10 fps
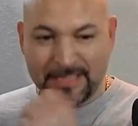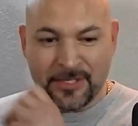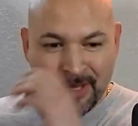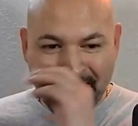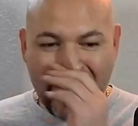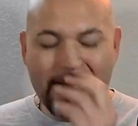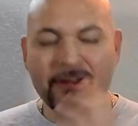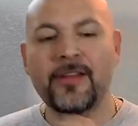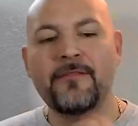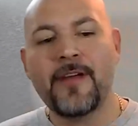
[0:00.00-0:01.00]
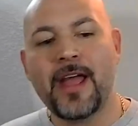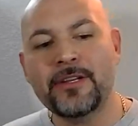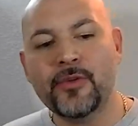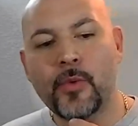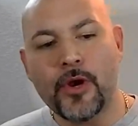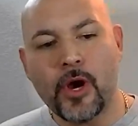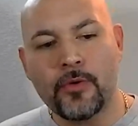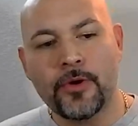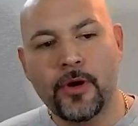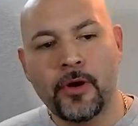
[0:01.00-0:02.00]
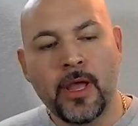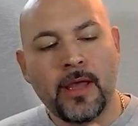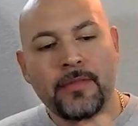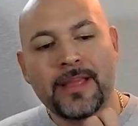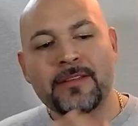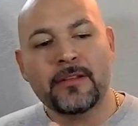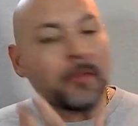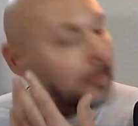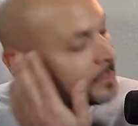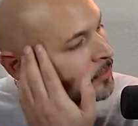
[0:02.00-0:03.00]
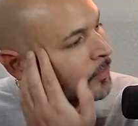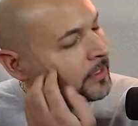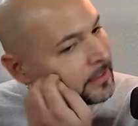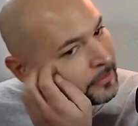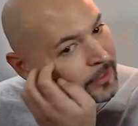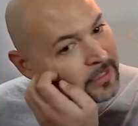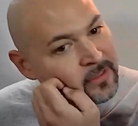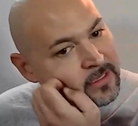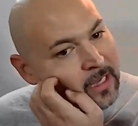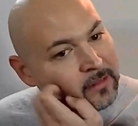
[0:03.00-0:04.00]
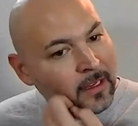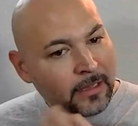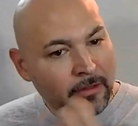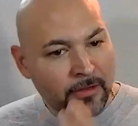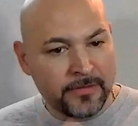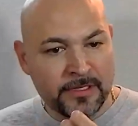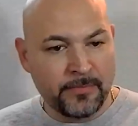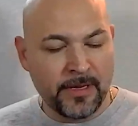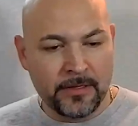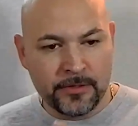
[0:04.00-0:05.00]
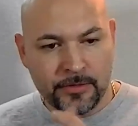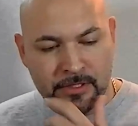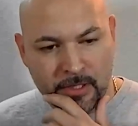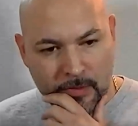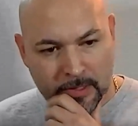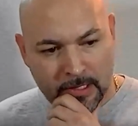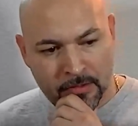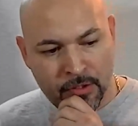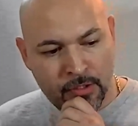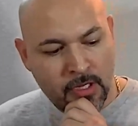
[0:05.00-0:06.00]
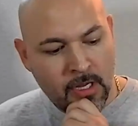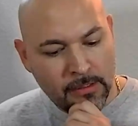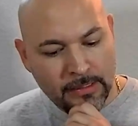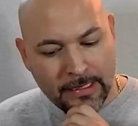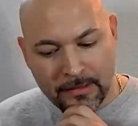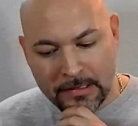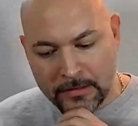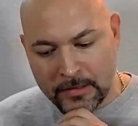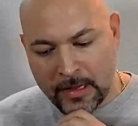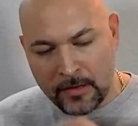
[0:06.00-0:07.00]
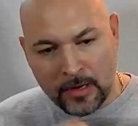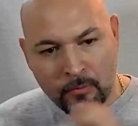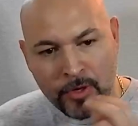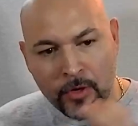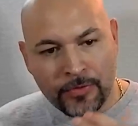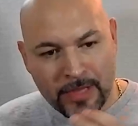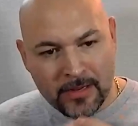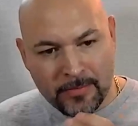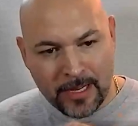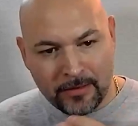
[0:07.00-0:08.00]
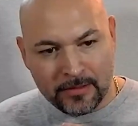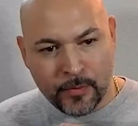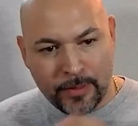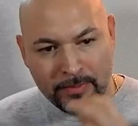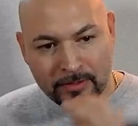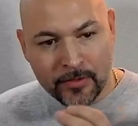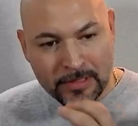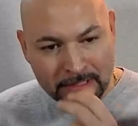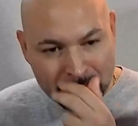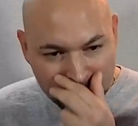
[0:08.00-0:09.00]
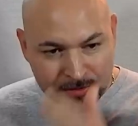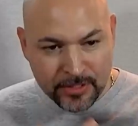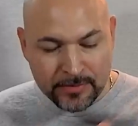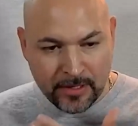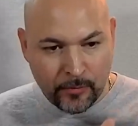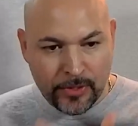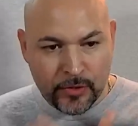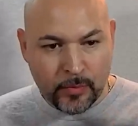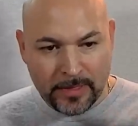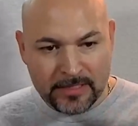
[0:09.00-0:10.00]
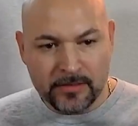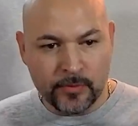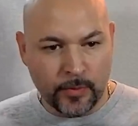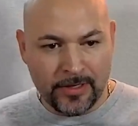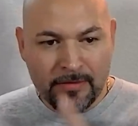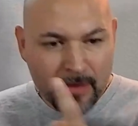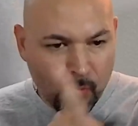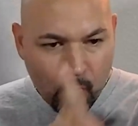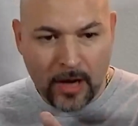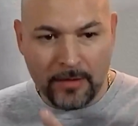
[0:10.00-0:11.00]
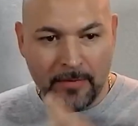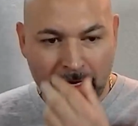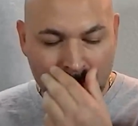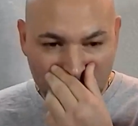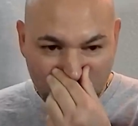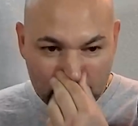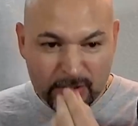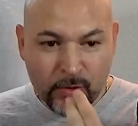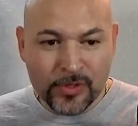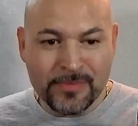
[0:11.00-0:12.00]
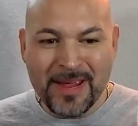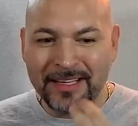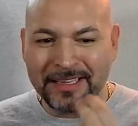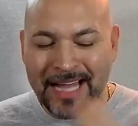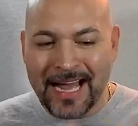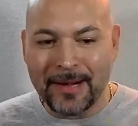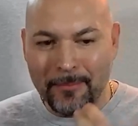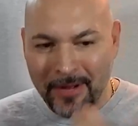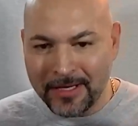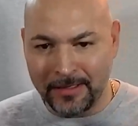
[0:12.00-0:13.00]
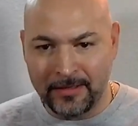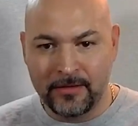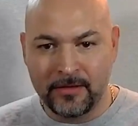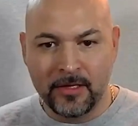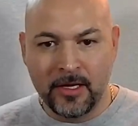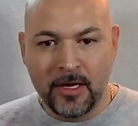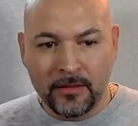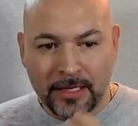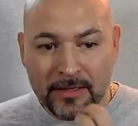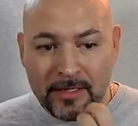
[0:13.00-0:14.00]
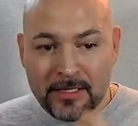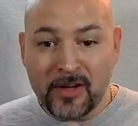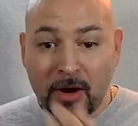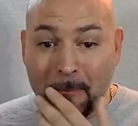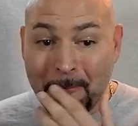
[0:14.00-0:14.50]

Plus, you can't convey to an owner that this is one of the reasons I love this industry so much. Like, and we don't think about it this way, but the dealerships that we do business with, even one, man, those stores make a lot of money. Like these are